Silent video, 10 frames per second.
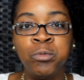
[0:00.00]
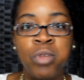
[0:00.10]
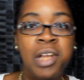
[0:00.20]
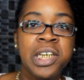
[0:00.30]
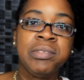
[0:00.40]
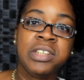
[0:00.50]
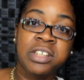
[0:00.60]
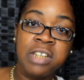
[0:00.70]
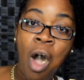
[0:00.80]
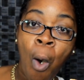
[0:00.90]
I never
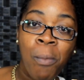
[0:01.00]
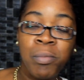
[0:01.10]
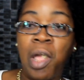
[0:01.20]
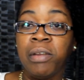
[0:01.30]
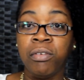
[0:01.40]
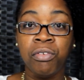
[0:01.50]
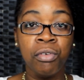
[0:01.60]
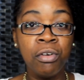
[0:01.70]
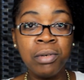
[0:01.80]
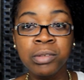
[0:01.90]
saw like the
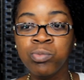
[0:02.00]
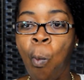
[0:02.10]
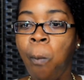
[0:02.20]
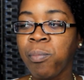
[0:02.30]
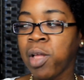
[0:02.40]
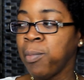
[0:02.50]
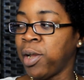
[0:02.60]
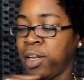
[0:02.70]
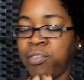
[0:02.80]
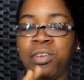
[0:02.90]
story. I
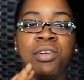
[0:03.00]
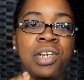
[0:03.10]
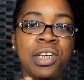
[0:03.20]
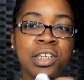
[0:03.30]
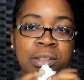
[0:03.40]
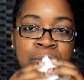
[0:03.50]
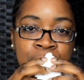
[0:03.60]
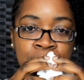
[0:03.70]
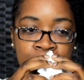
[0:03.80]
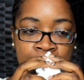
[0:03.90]
might have to look that up. Let me
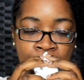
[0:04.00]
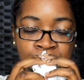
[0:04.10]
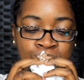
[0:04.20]
Google that.